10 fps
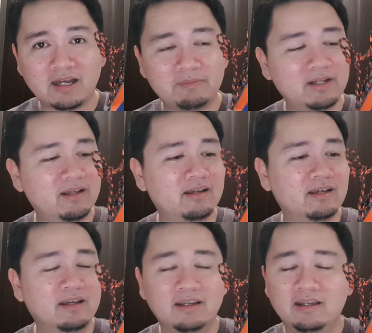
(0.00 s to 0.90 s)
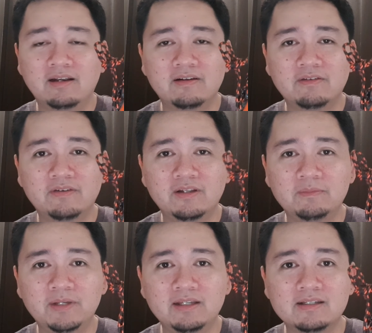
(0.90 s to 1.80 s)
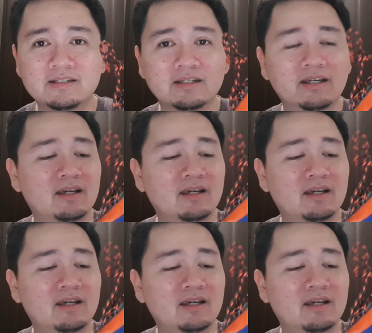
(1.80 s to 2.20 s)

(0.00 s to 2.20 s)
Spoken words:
happening here in the Philippines,